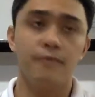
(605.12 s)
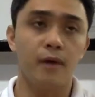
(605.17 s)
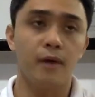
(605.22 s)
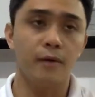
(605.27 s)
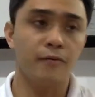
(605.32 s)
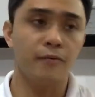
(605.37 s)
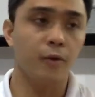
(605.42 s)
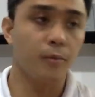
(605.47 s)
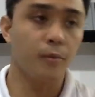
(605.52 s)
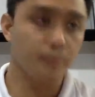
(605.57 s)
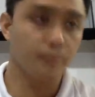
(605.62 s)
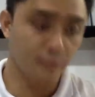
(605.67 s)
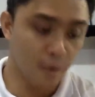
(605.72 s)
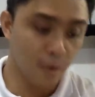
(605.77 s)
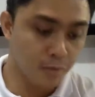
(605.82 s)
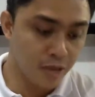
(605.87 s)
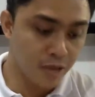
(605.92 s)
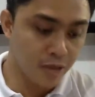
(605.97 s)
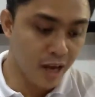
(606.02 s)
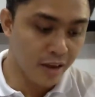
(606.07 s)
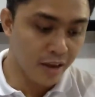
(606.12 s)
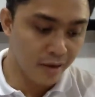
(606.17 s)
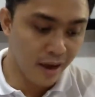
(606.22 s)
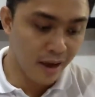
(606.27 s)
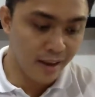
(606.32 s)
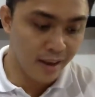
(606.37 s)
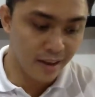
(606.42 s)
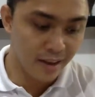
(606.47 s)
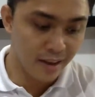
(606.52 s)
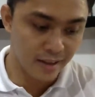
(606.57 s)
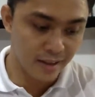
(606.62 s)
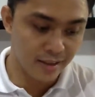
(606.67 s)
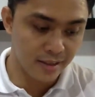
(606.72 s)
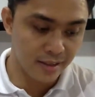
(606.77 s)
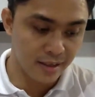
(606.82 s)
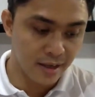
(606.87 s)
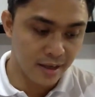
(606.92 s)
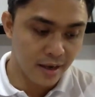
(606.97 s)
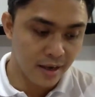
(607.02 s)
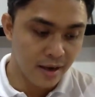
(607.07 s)
from John
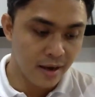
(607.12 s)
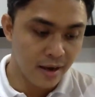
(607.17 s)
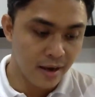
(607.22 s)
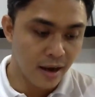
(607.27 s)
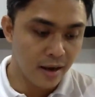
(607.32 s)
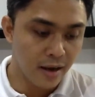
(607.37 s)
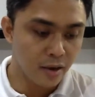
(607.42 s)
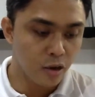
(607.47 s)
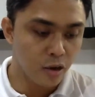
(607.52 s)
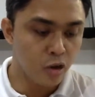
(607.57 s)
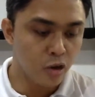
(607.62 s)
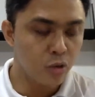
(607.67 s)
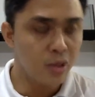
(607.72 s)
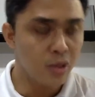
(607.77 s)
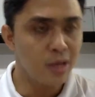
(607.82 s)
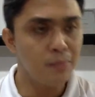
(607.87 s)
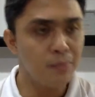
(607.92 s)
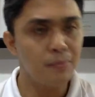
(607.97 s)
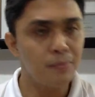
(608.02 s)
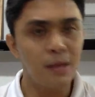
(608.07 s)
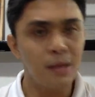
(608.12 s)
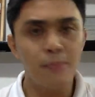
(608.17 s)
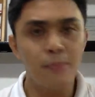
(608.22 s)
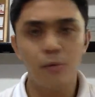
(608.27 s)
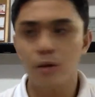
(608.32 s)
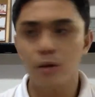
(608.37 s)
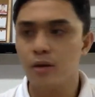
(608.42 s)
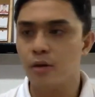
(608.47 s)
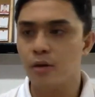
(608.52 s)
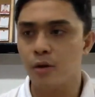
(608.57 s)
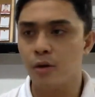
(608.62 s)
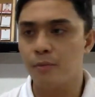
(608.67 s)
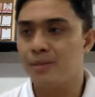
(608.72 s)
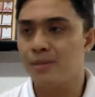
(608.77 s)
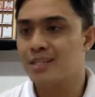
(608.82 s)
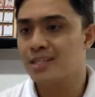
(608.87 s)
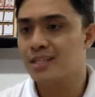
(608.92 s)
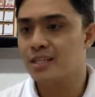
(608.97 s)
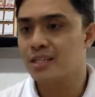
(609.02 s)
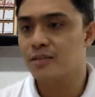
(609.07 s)
Rankins. Right? Usually people or
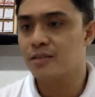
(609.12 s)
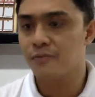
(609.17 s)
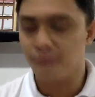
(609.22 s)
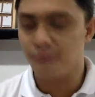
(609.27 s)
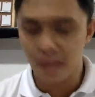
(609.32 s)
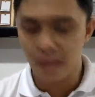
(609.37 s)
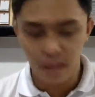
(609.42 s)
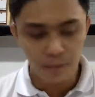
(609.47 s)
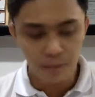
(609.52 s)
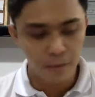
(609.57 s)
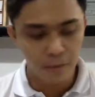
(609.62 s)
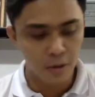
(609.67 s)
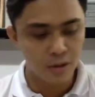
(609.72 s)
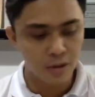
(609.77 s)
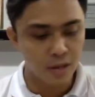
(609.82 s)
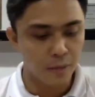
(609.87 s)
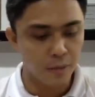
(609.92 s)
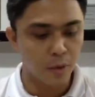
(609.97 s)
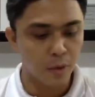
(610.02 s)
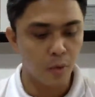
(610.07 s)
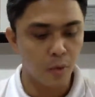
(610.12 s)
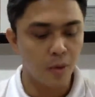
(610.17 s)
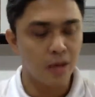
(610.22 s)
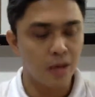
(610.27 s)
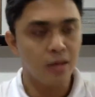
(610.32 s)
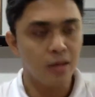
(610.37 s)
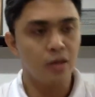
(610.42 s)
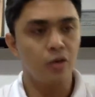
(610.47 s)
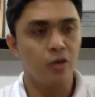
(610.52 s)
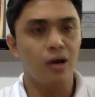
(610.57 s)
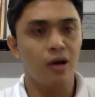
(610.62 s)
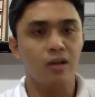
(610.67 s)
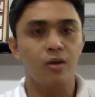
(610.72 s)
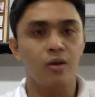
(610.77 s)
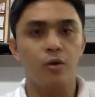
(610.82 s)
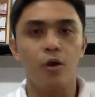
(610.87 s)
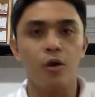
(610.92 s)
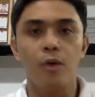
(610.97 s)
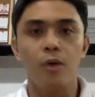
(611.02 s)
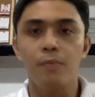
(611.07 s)
businesses fail because number one, you got the
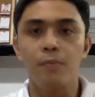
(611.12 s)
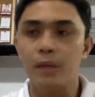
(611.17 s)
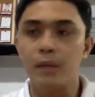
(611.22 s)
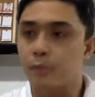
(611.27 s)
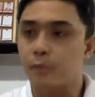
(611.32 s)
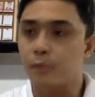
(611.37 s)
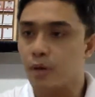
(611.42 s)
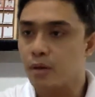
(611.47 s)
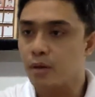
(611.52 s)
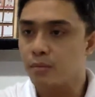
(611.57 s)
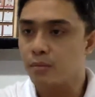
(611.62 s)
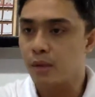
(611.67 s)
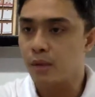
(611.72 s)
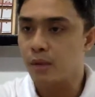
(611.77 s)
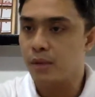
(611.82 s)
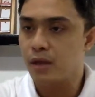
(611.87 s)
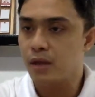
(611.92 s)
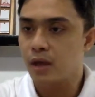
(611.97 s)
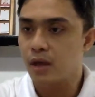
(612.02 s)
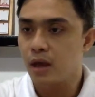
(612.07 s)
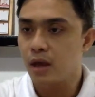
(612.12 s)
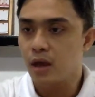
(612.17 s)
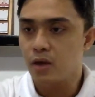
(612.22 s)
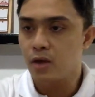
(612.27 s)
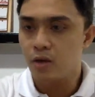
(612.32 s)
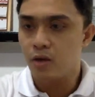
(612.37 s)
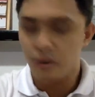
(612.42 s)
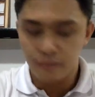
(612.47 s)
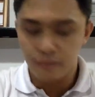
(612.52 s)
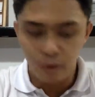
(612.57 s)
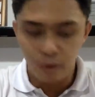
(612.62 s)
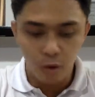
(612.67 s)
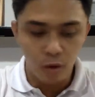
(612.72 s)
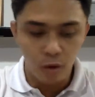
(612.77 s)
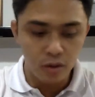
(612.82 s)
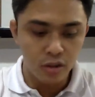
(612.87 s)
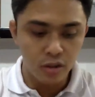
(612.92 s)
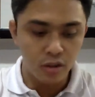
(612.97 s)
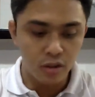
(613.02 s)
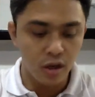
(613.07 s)
wrong people. Maybe you have the
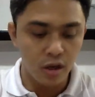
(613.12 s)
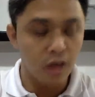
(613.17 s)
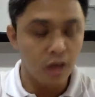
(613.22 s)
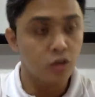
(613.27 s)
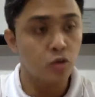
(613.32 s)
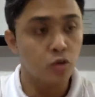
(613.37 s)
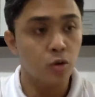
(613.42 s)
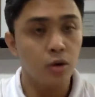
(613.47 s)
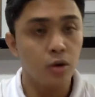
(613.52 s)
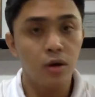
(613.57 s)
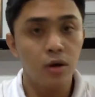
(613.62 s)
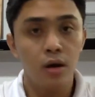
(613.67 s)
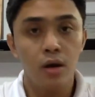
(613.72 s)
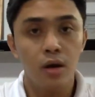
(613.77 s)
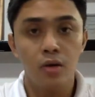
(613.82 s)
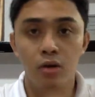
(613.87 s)
wrong structure.